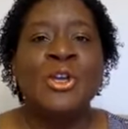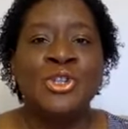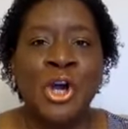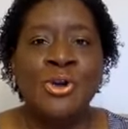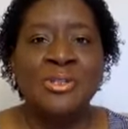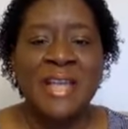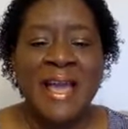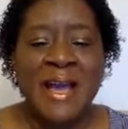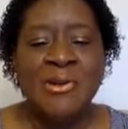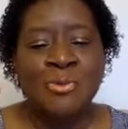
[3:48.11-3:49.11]
go
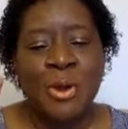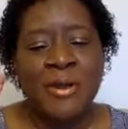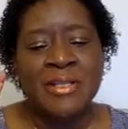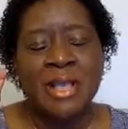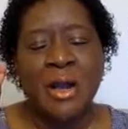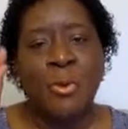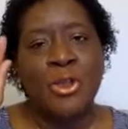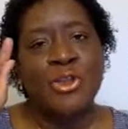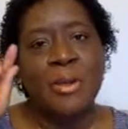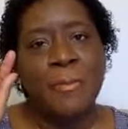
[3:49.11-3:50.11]
down where
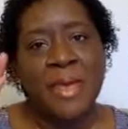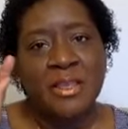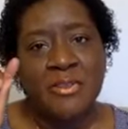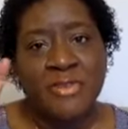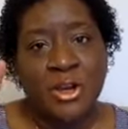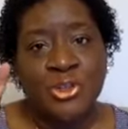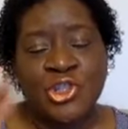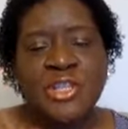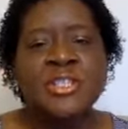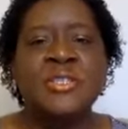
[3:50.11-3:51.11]
you can pick the
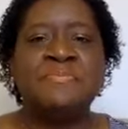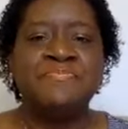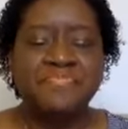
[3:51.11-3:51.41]
versions